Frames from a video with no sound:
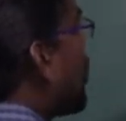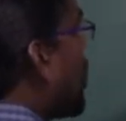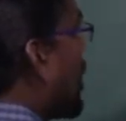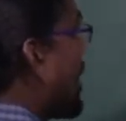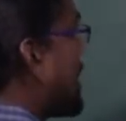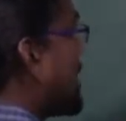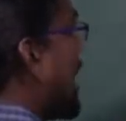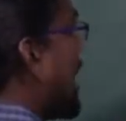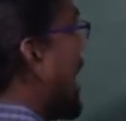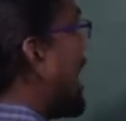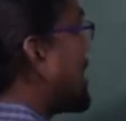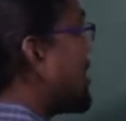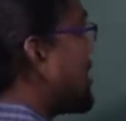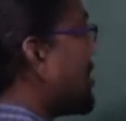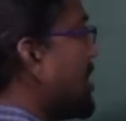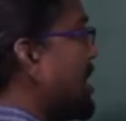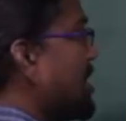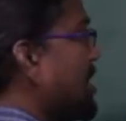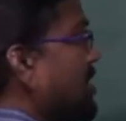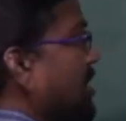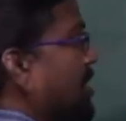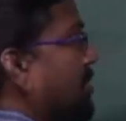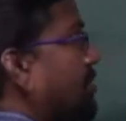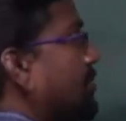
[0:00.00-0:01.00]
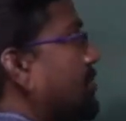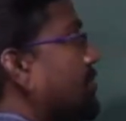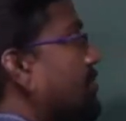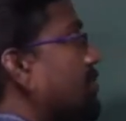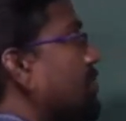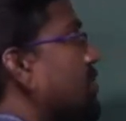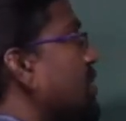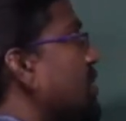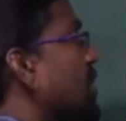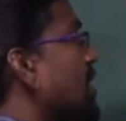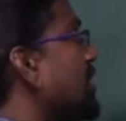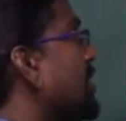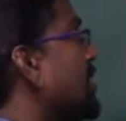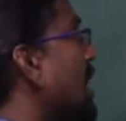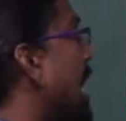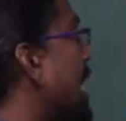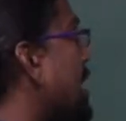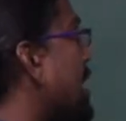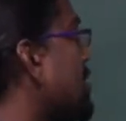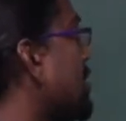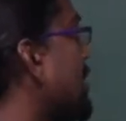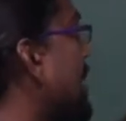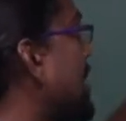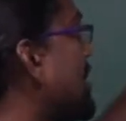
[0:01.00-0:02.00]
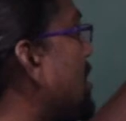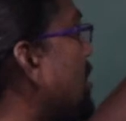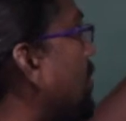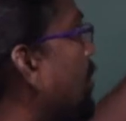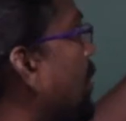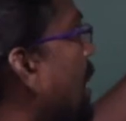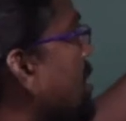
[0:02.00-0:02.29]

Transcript: known as oxidation. This is the oxidation